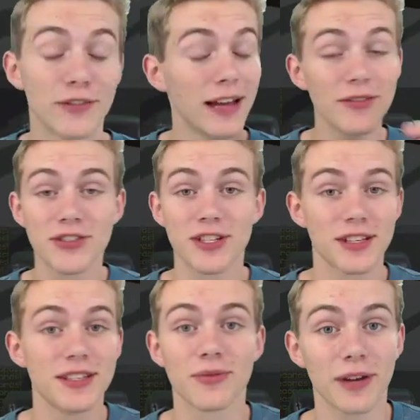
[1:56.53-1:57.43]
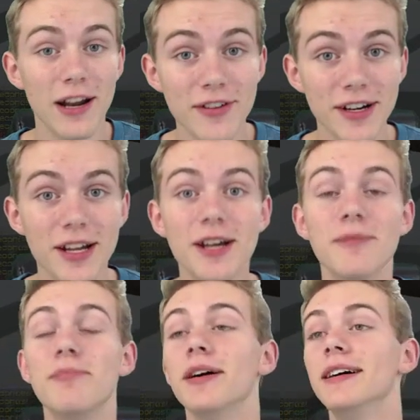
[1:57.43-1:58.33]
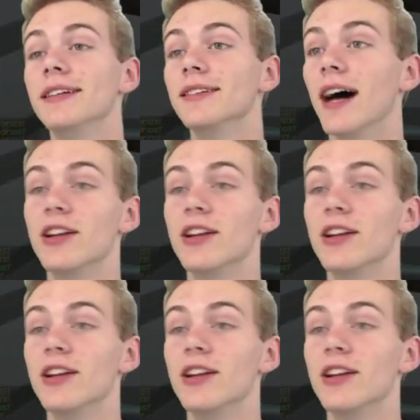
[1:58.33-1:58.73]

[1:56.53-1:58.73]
if that was just because whatever. But I